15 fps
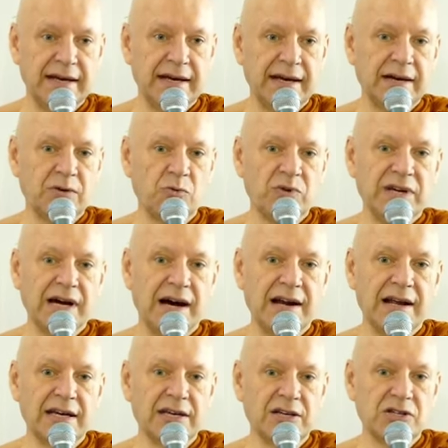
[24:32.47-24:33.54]
And we are
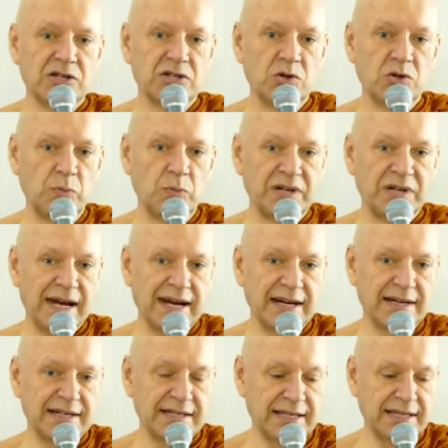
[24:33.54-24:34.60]
like super
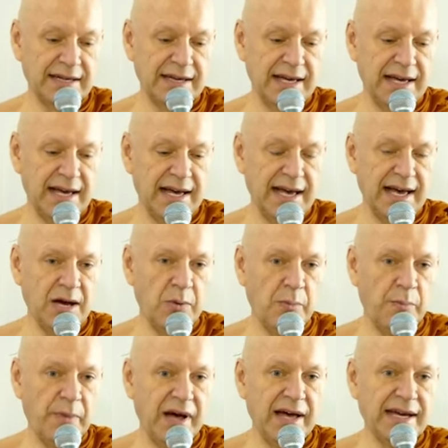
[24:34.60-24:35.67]
tankers. Our
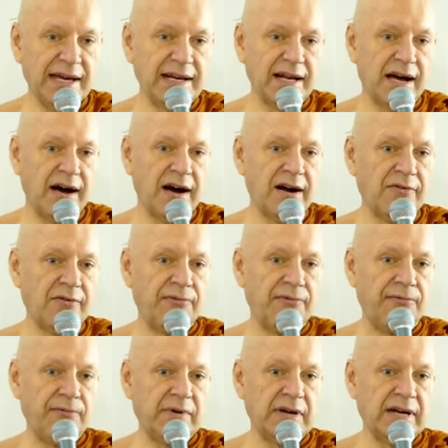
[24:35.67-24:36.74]
mind
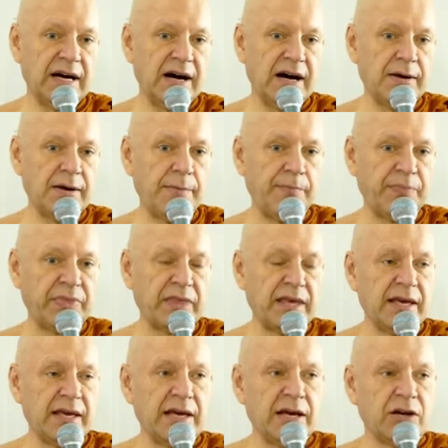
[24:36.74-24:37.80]
are
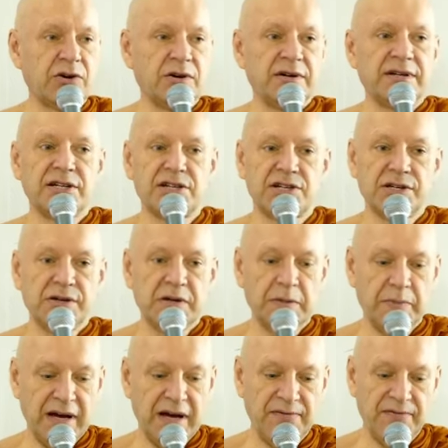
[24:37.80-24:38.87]
conditioned
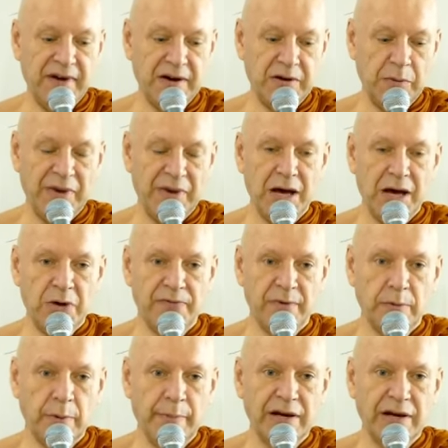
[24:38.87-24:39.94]
by very powerful
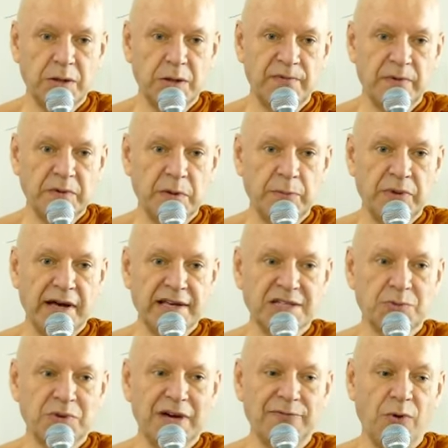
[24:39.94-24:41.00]
momentum from the
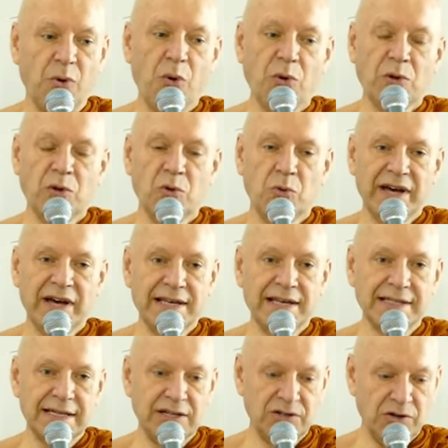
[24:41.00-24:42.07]
past. We have
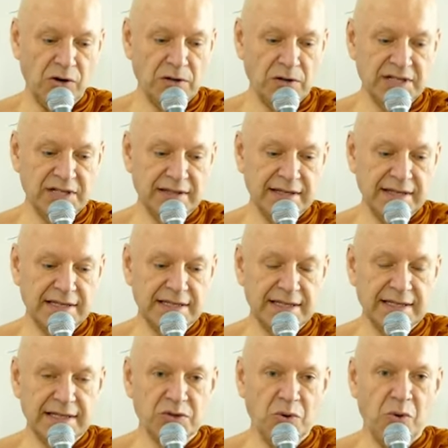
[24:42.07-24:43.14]
always indulged in these
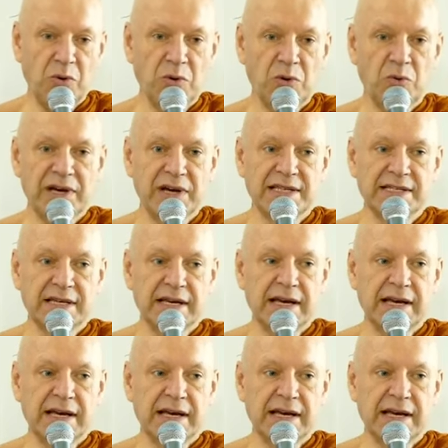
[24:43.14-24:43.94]
things, always